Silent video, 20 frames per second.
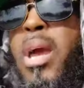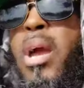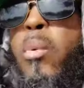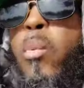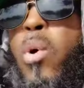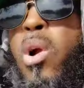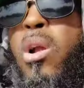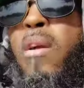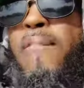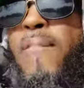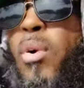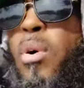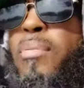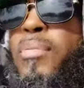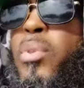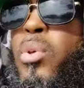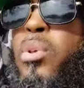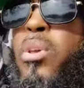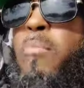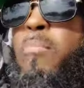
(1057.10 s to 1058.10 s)
that word
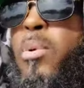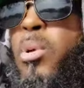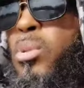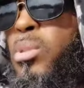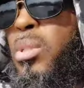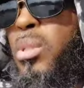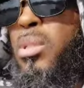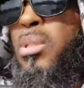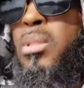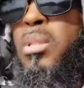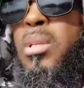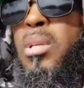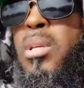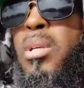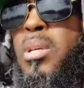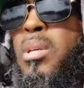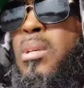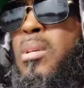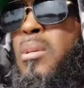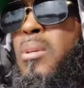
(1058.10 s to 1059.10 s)
forth through your music.
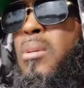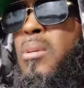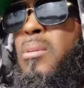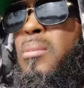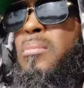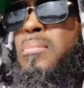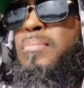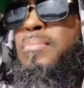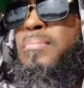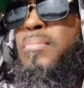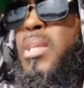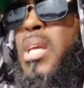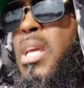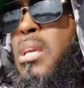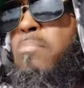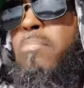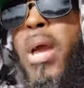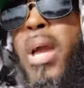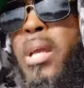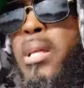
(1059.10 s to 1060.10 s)

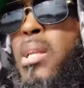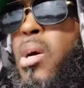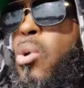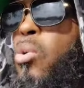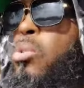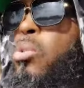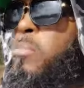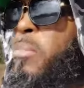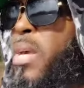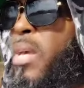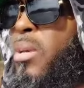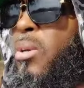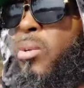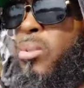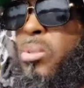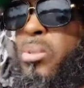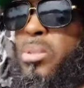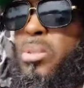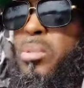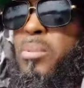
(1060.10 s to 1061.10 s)
Keep making those
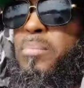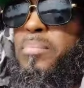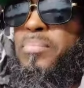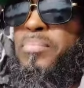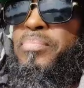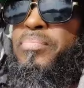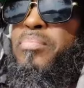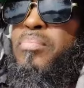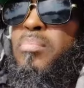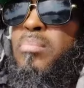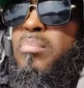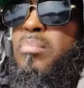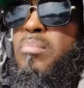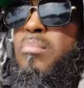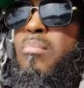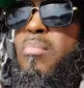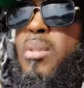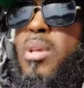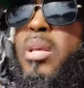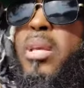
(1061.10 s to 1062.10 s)
meals.
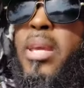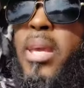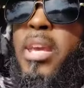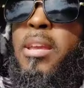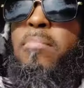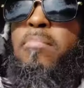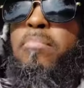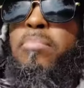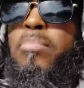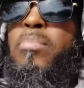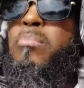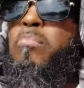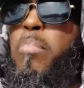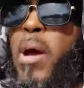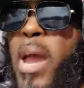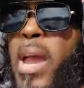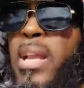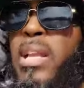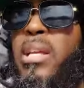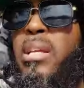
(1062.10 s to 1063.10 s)
Keep
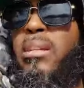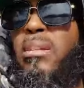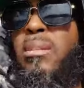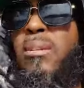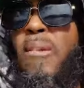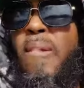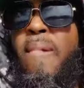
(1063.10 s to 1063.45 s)
painting.